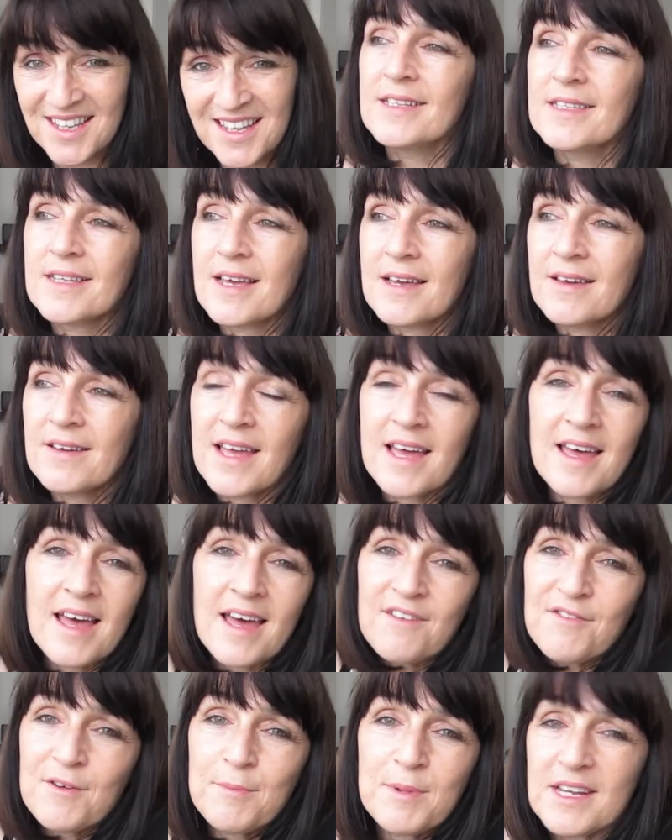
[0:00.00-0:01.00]
So
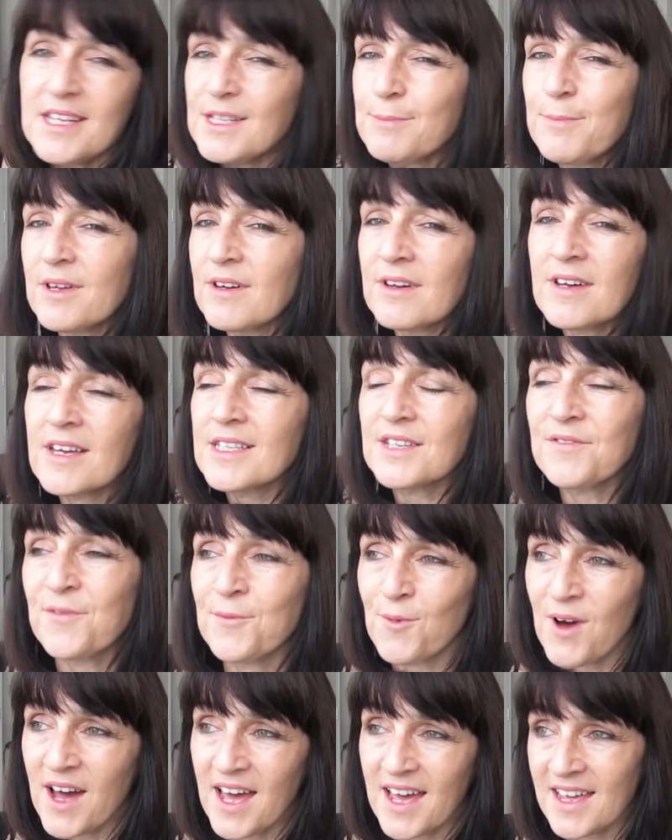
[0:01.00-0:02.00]
everybody's built a
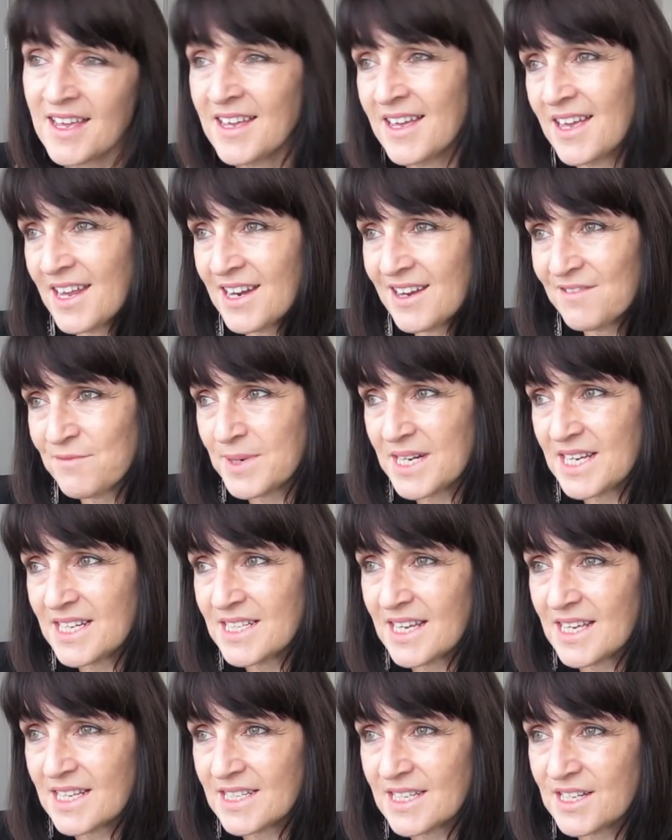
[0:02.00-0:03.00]
different way and everybody
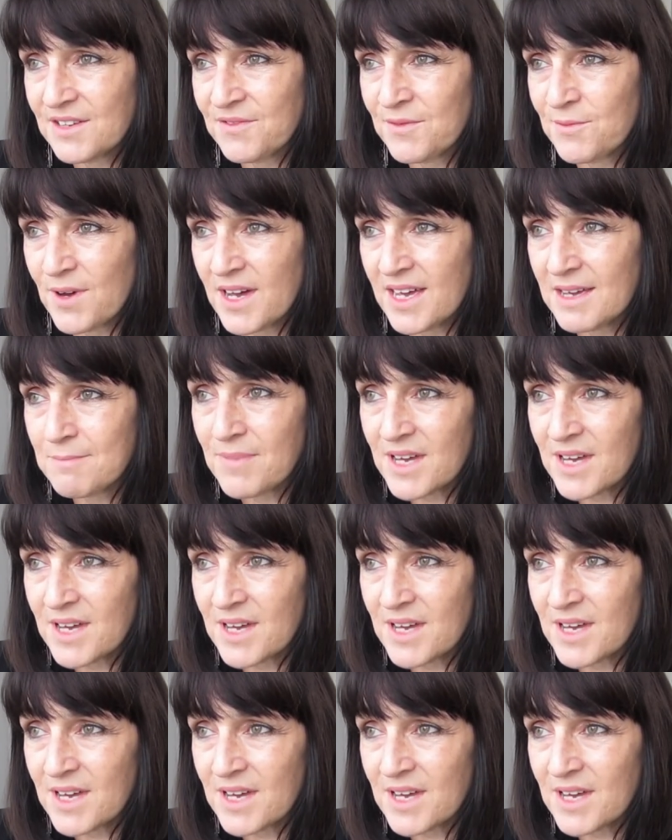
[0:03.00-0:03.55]
ticks a different way,